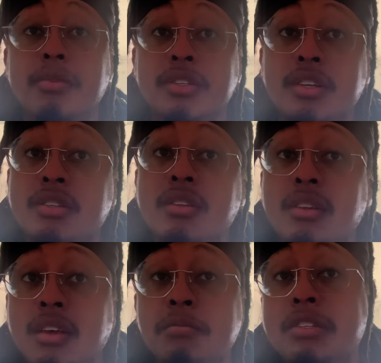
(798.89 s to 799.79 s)
potentially
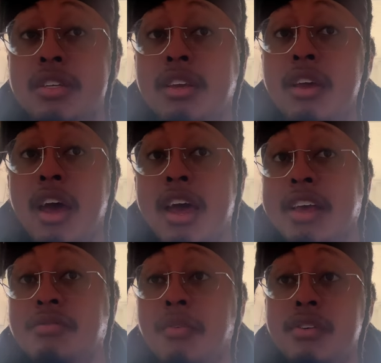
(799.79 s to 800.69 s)
limiting
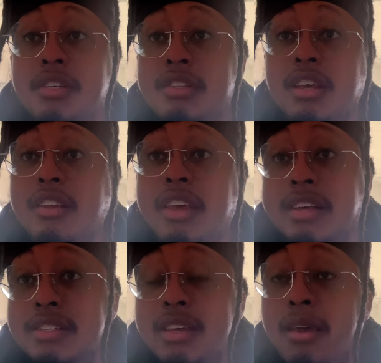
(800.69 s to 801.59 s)
his versatility
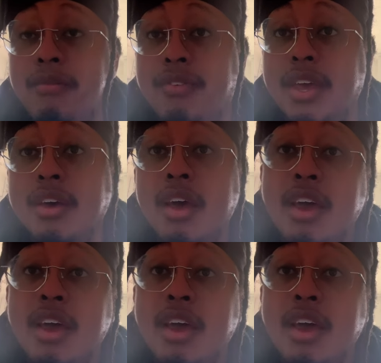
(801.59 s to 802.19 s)
and scheme fit.